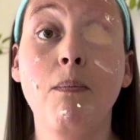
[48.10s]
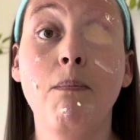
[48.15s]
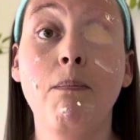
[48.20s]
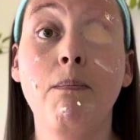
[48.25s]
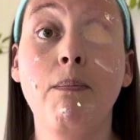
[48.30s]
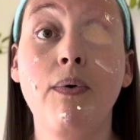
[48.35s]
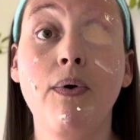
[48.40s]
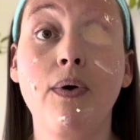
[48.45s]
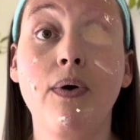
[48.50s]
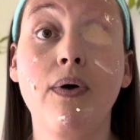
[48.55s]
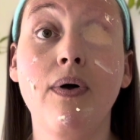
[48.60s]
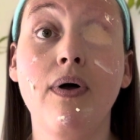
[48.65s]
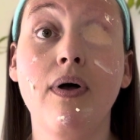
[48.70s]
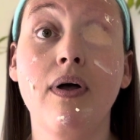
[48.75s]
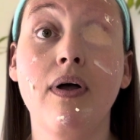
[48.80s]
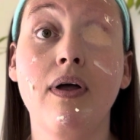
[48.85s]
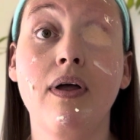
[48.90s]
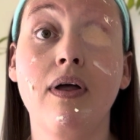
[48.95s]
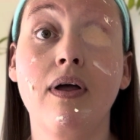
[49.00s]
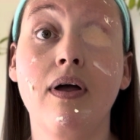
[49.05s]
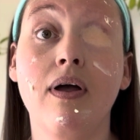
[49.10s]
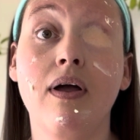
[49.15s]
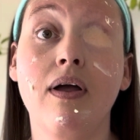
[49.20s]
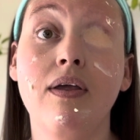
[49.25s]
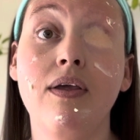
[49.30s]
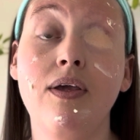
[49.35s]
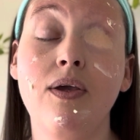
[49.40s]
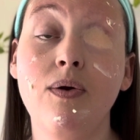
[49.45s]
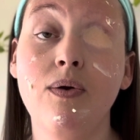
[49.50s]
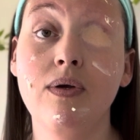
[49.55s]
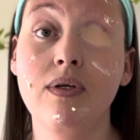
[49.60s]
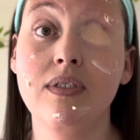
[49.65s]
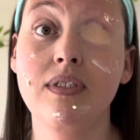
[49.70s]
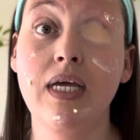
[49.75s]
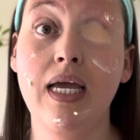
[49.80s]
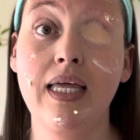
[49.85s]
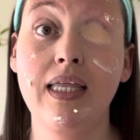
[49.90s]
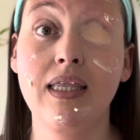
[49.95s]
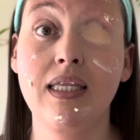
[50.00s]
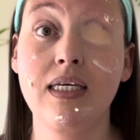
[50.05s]
But you can
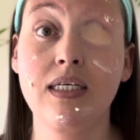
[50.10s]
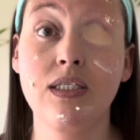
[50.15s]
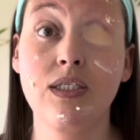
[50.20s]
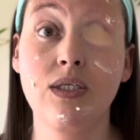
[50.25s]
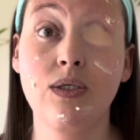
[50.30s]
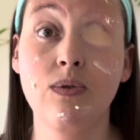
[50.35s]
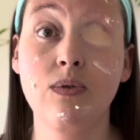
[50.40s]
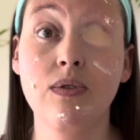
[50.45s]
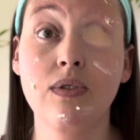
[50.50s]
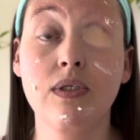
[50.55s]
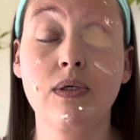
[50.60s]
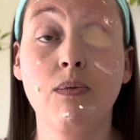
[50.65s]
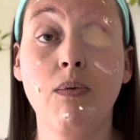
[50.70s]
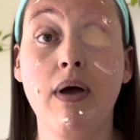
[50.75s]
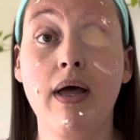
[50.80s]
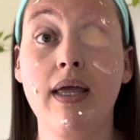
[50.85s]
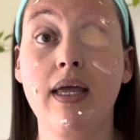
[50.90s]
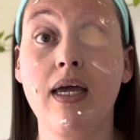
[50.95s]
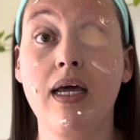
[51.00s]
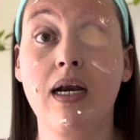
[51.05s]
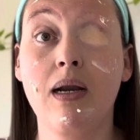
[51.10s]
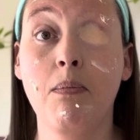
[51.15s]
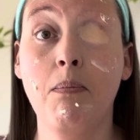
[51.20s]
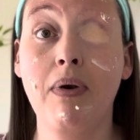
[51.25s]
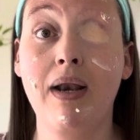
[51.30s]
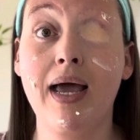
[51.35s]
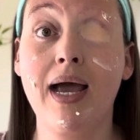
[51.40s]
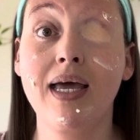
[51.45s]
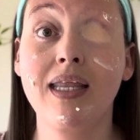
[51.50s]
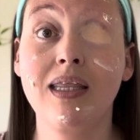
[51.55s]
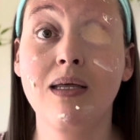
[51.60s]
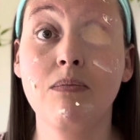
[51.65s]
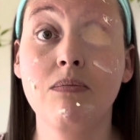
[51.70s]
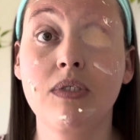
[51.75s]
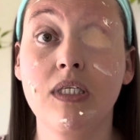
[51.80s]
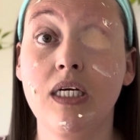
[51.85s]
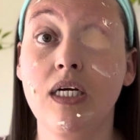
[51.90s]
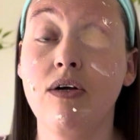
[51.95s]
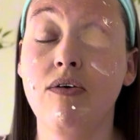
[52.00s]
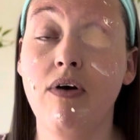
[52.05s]
take these tools away and apply them
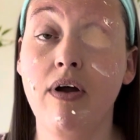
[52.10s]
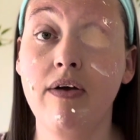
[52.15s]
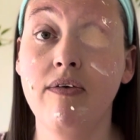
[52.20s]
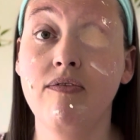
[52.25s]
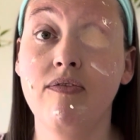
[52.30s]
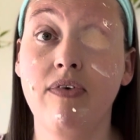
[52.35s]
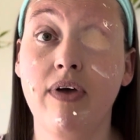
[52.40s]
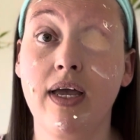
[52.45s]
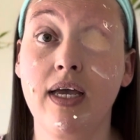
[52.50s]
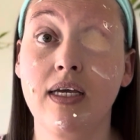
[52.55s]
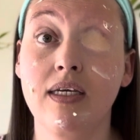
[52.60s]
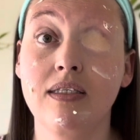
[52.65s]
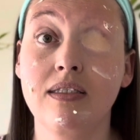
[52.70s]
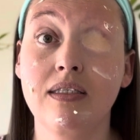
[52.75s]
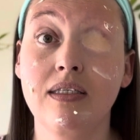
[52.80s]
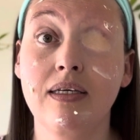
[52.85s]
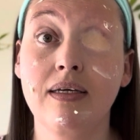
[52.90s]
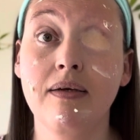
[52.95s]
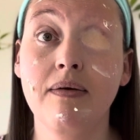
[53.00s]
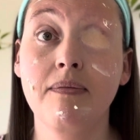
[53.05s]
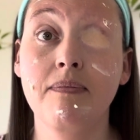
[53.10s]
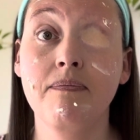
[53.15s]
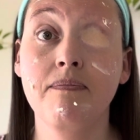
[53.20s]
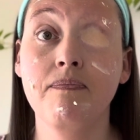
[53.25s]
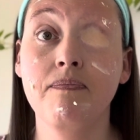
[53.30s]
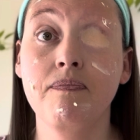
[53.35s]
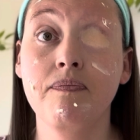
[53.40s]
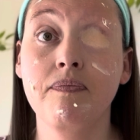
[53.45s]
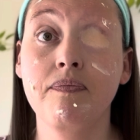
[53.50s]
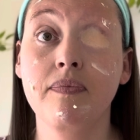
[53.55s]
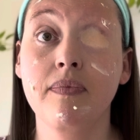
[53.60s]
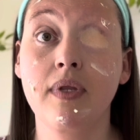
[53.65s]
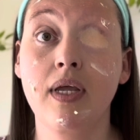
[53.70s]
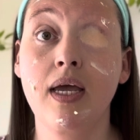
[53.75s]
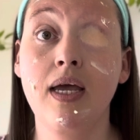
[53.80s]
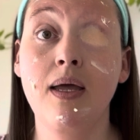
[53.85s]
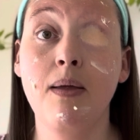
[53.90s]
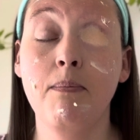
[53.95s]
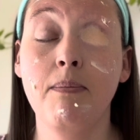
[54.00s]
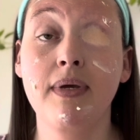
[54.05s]
to your own face.
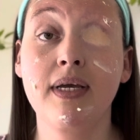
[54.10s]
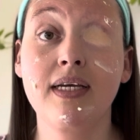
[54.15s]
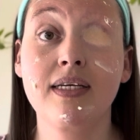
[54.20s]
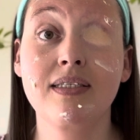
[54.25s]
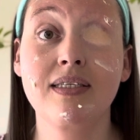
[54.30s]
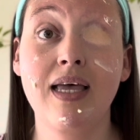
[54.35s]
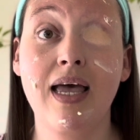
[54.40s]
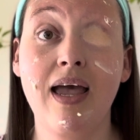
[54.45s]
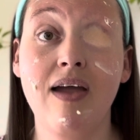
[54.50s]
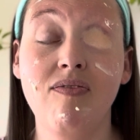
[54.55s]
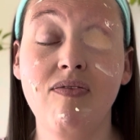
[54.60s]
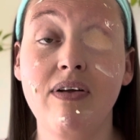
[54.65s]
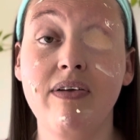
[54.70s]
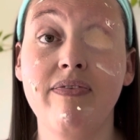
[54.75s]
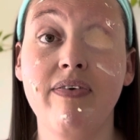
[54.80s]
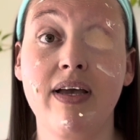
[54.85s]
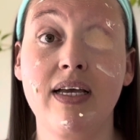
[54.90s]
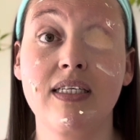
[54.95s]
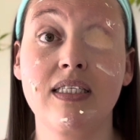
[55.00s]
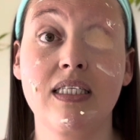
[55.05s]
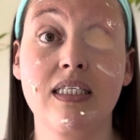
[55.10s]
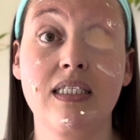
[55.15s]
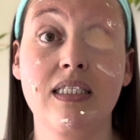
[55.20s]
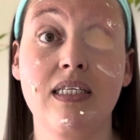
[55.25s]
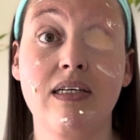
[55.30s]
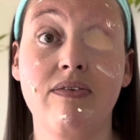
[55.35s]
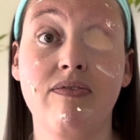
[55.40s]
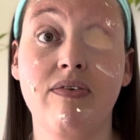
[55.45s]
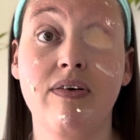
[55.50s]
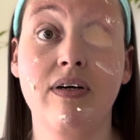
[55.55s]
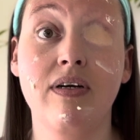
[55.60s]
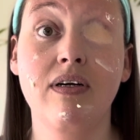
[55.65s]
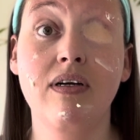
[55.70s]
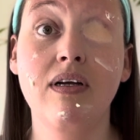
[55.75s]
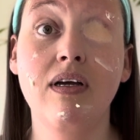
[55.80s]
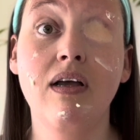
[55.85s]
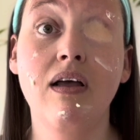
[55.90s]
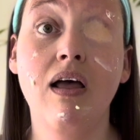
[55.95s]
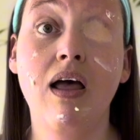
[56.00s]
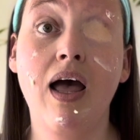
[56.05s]
Because every face is
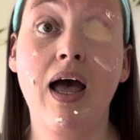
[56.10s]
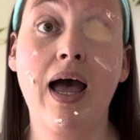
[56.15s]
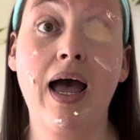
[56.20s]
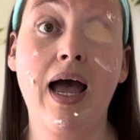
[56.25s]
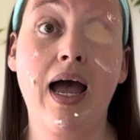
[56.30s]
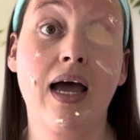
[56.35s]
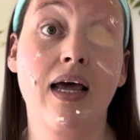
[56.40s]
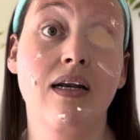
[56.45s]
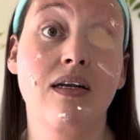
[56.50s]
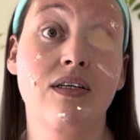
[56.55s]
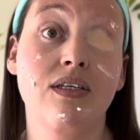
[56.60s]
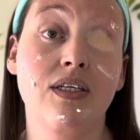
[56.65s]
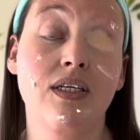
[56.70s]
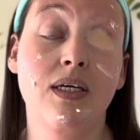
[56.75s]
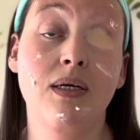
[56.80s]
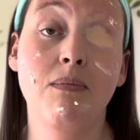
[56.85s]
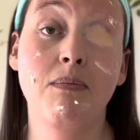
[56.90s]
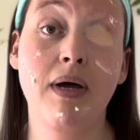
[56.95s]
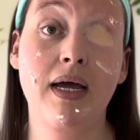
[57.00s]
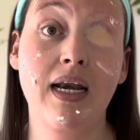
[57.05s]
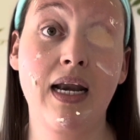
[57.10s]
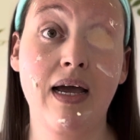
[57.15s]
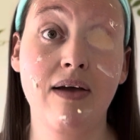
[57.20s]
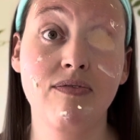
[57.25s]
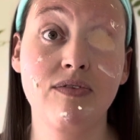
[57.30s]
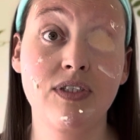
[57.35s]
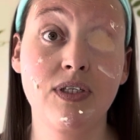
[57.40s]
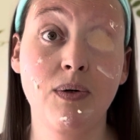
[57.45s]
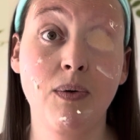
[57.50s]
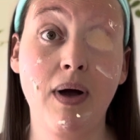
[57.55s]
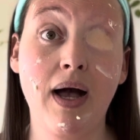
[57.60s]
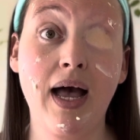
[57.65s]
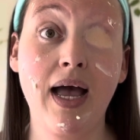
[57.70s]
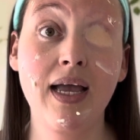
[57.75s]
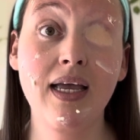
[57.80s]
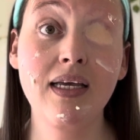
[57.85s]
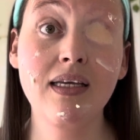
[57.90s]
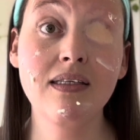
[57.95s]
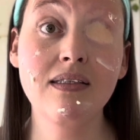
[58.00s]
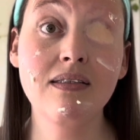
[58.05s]
different. And you might have two
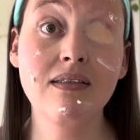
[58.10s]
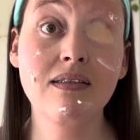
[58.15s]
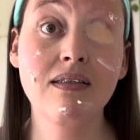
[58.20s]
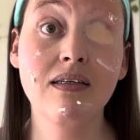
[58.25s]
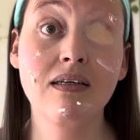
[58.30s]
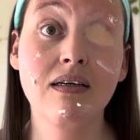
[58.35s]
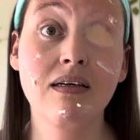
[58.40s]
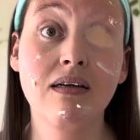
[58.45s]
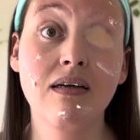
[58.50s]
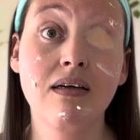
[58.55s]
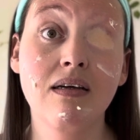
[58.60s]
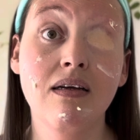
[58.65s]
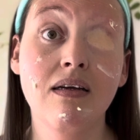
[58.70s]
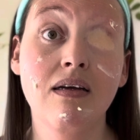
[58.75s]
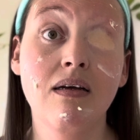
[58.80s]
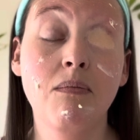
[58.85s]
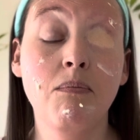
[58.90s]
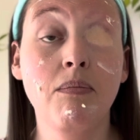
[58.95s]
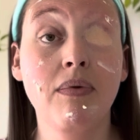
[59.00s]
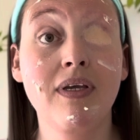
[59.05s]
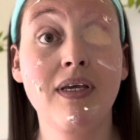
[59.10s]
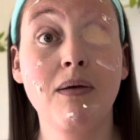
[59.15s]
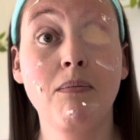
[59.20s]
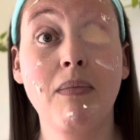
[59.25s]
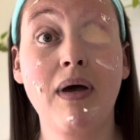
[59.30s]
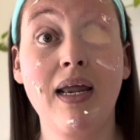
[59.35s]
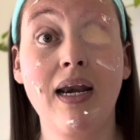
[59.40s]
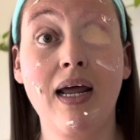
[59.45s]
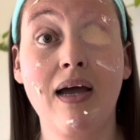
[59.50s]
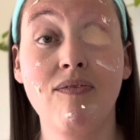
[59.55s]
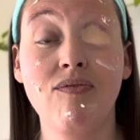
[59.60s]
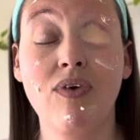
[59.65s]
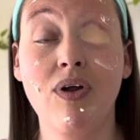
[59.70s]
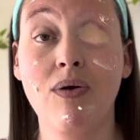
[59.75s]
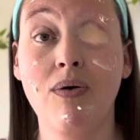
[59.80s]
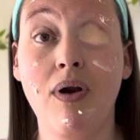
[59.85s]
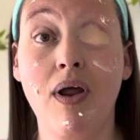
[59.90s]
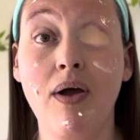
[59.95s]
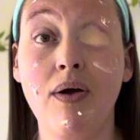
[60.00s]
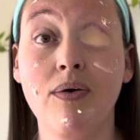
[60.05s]
eyes, but you might have no
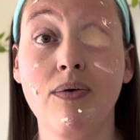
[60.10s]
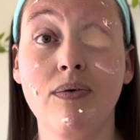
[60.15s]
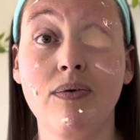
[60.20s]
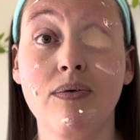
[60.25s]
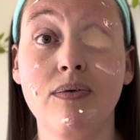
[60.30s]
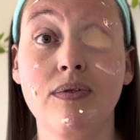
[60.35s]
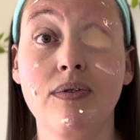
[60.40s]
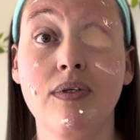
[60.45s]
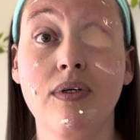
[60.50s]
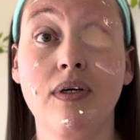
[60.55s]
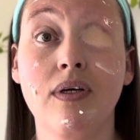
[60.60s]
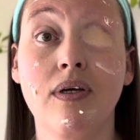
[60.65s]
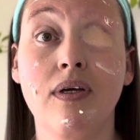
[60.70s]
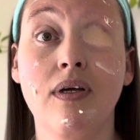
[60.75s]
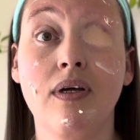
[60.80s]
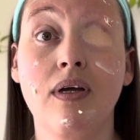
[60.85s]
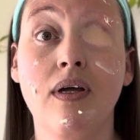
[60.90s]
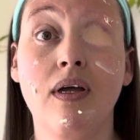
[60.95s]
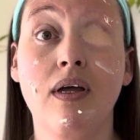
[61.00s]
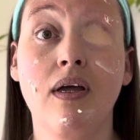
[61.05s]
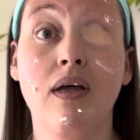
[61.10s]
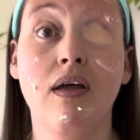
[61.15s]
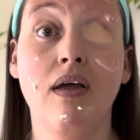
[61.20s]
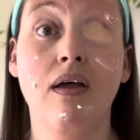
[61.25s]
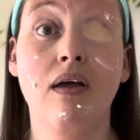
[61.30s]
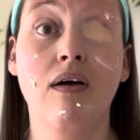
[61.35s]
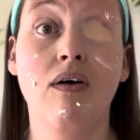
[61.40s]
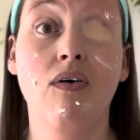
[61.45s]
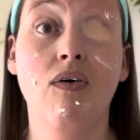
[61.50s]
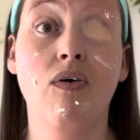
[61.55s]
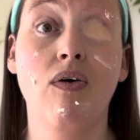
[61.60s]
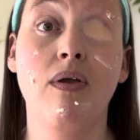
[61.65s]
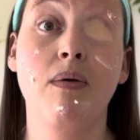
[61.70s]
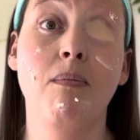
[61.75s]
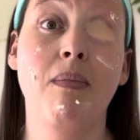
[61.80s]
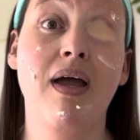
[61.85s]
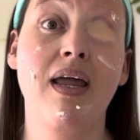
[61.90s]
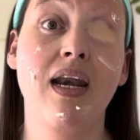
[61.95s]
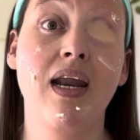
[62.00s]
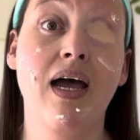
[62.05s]
nose, or you
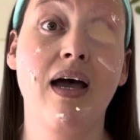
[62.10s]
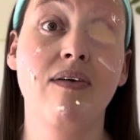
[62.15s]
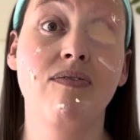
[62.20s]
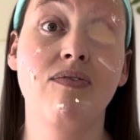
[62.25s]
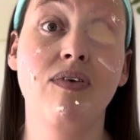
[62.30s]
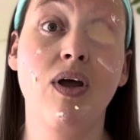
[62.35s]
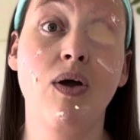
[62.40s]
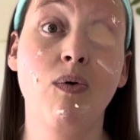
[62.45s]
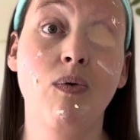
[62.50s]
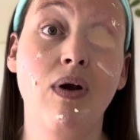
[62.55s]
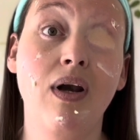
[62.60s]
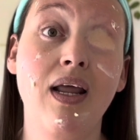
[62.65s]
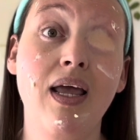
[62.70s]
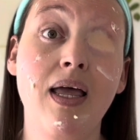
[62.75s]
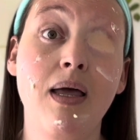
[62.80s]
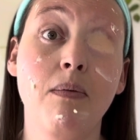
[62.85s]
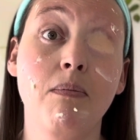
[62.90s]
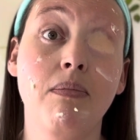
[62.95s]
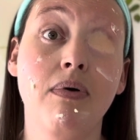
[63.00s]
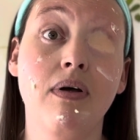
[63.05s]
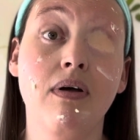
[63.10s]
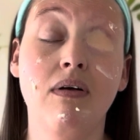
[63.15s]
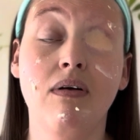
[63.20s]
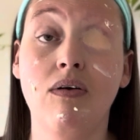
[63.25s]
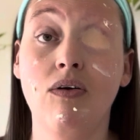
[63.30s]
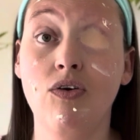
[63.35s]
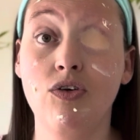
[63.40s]
might have no lip or